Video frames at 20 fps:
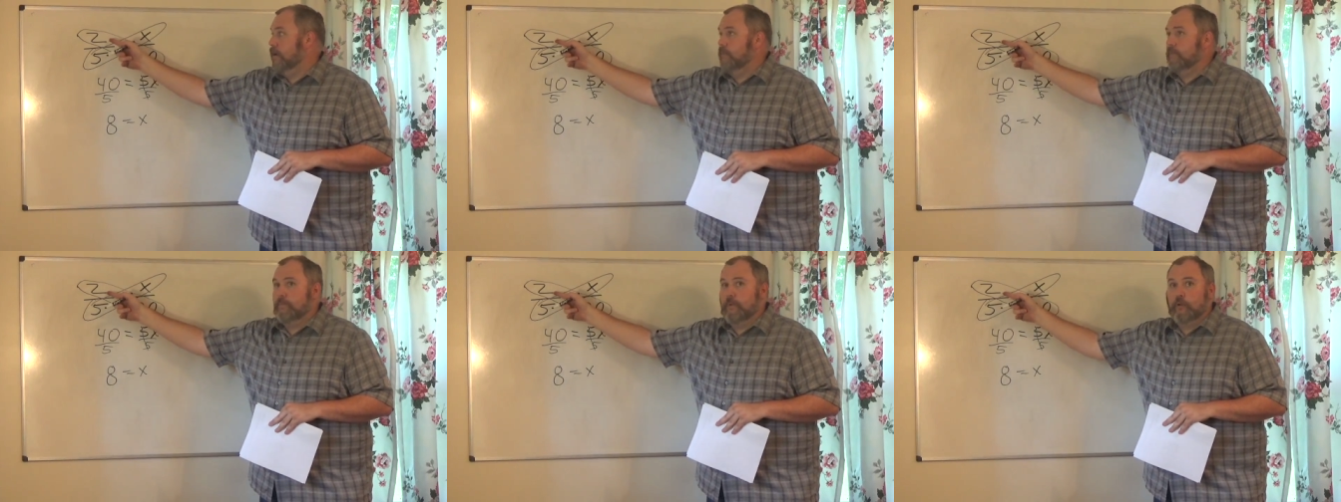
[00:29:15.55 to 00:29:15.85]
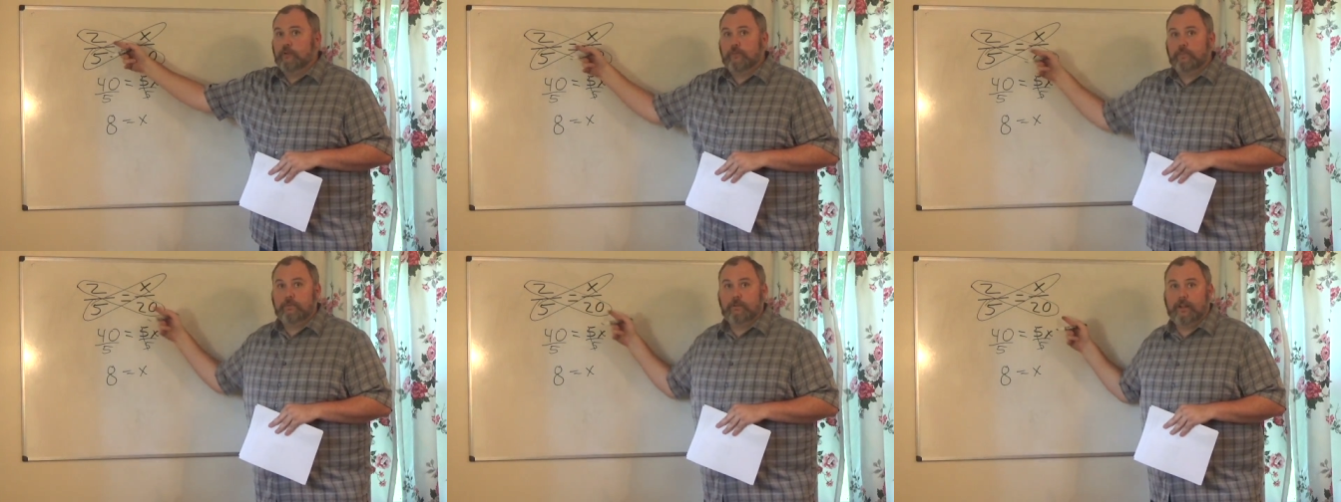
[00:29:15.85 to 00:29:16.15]

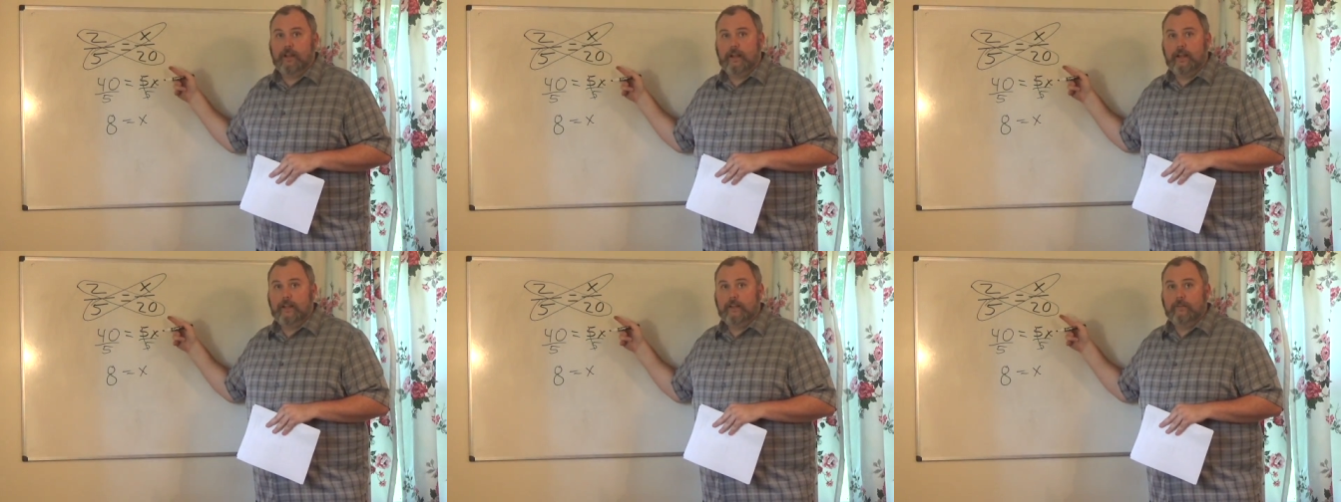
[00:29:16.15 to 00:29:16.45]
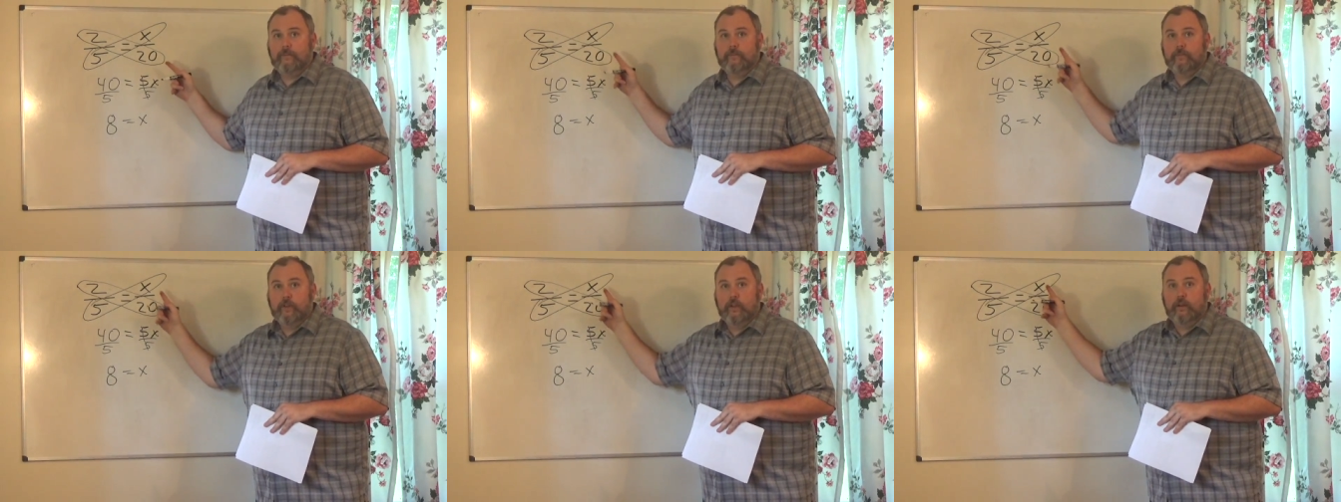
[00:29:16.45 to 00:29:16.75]
Multiply,
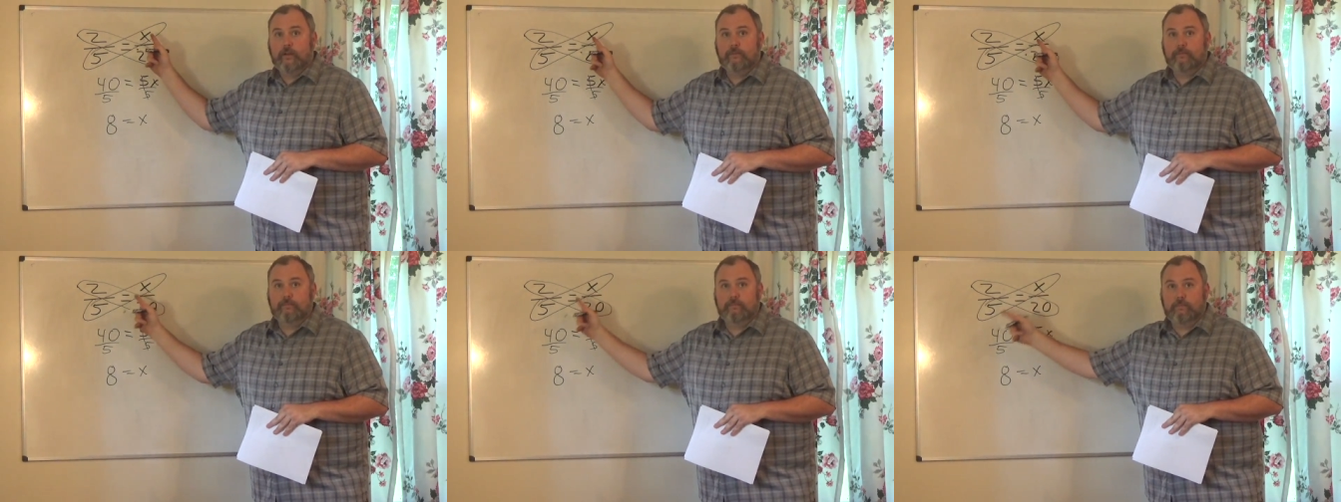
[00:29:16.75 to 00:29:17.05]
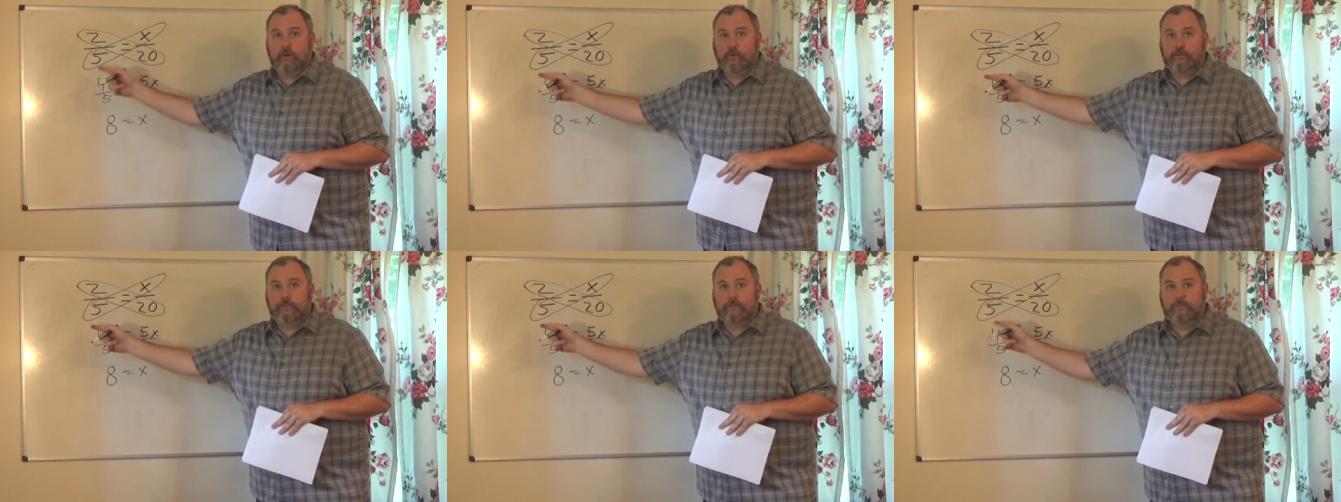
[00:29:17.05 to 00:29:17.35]

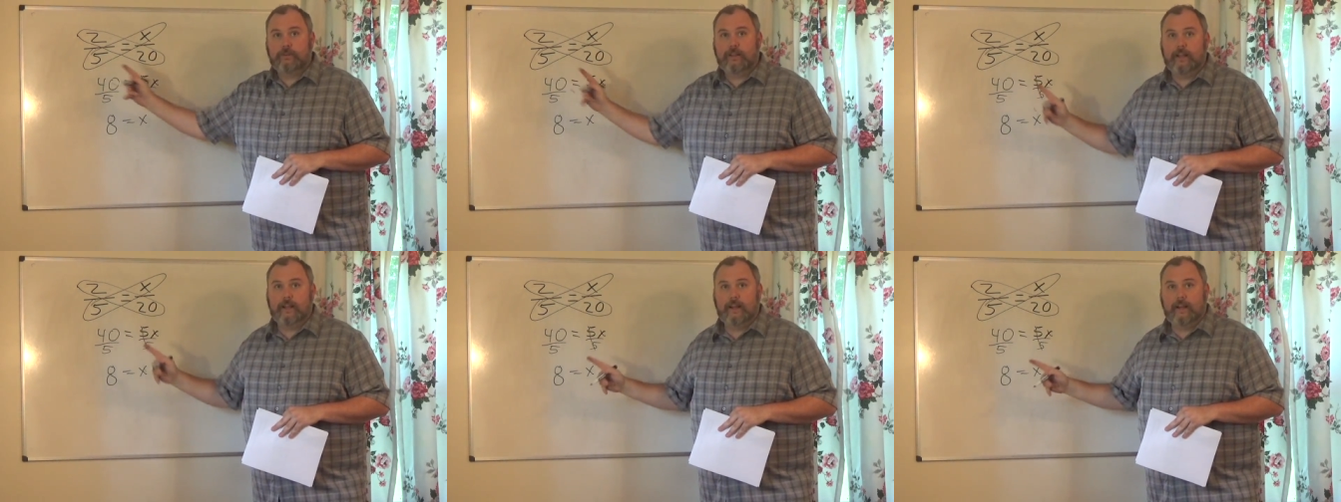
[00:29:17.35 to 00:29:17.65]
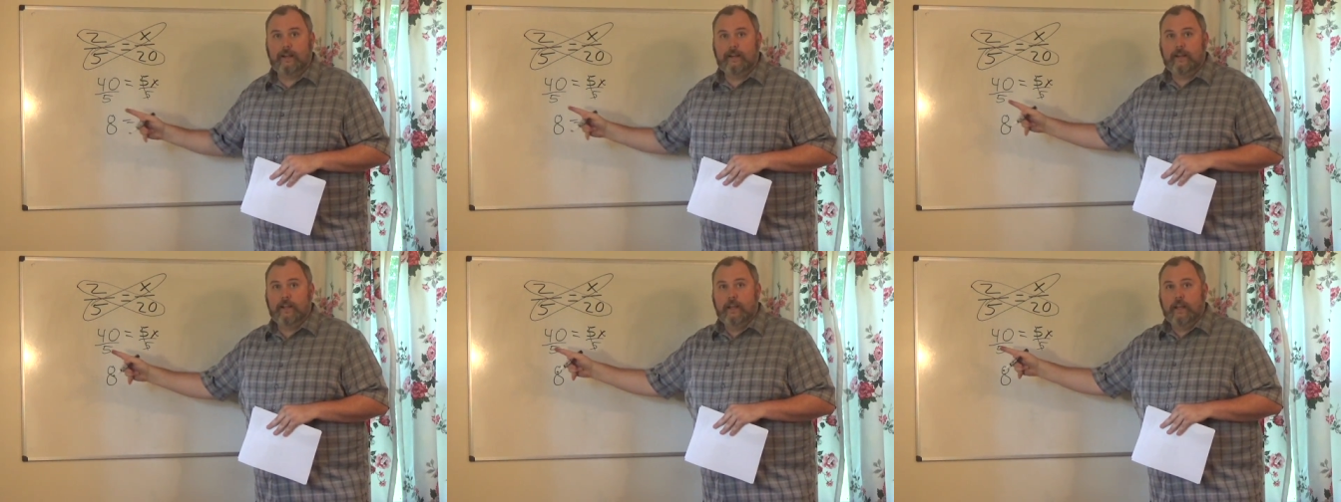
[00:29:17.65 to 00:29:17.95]

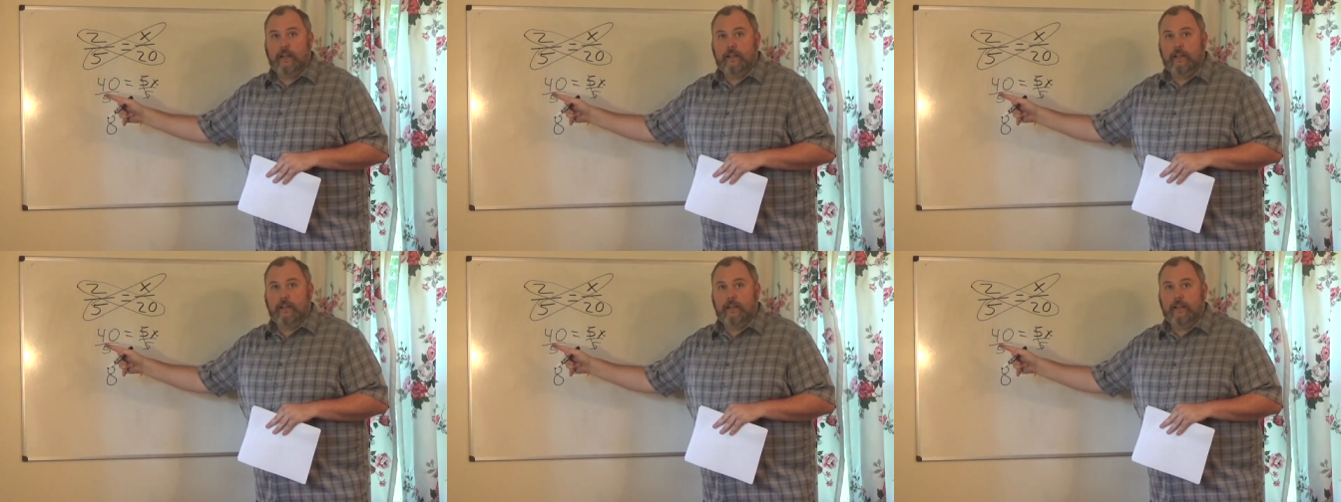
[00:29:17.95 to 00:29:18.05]
multiply,